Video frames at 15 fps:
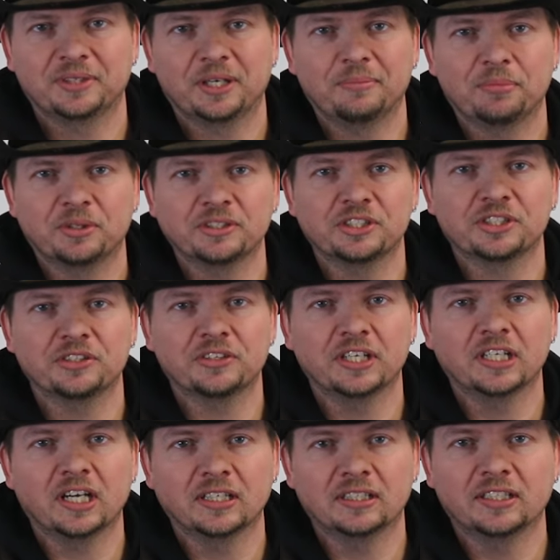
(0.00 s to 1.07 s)
I'm pretty sure
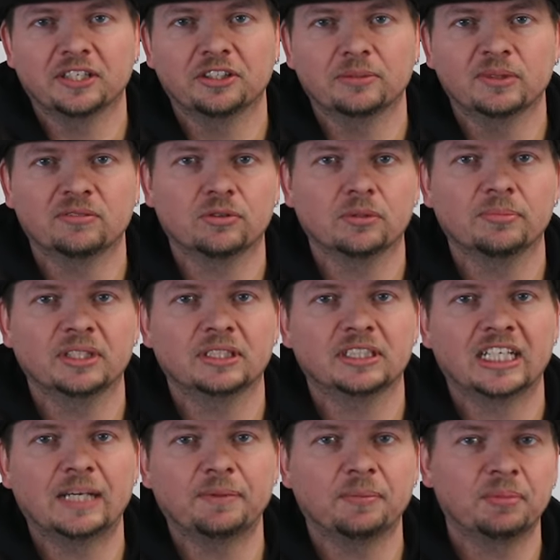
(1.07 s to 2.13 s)
they got together before
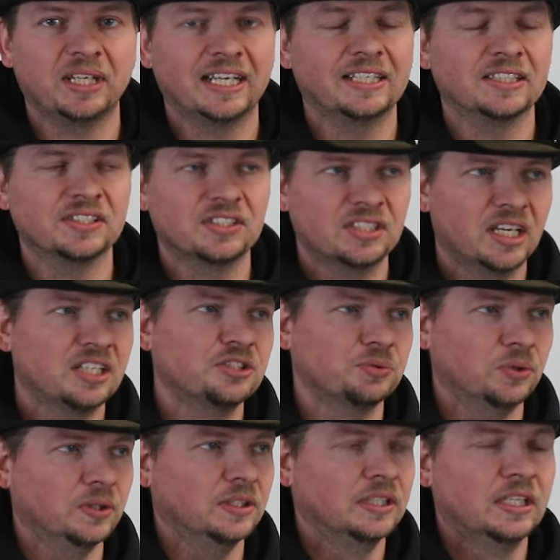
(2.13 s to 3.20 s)
bedtime and planned a
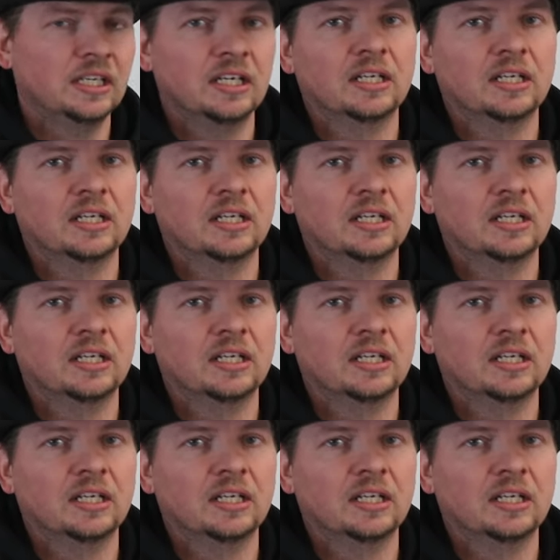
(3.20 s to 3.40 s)
schedule